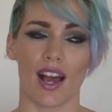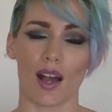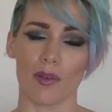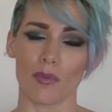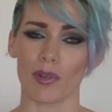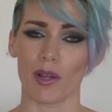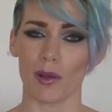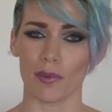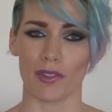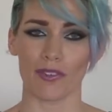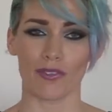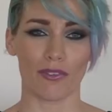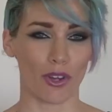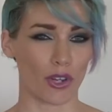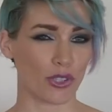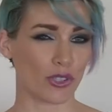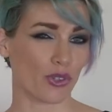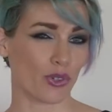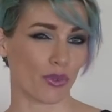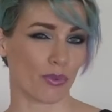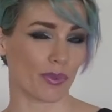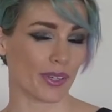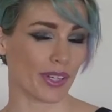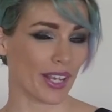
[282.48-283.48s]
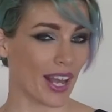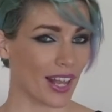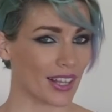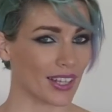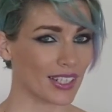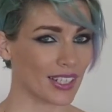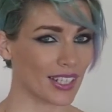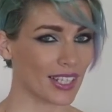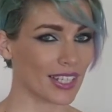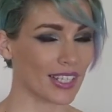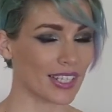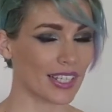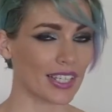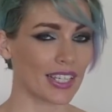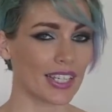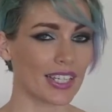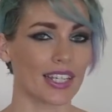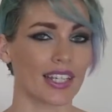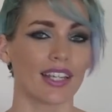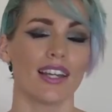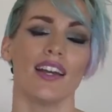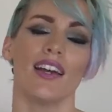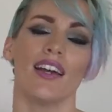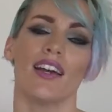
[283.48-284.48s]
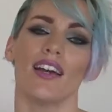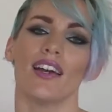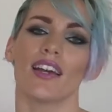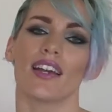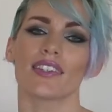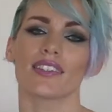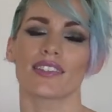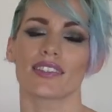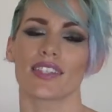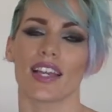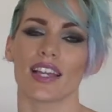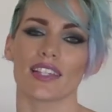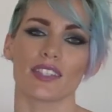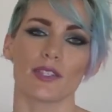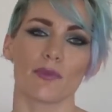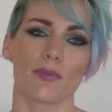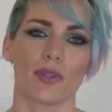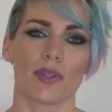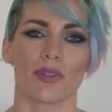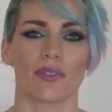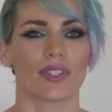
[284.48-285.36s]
upcoming virtual reality gear is set to be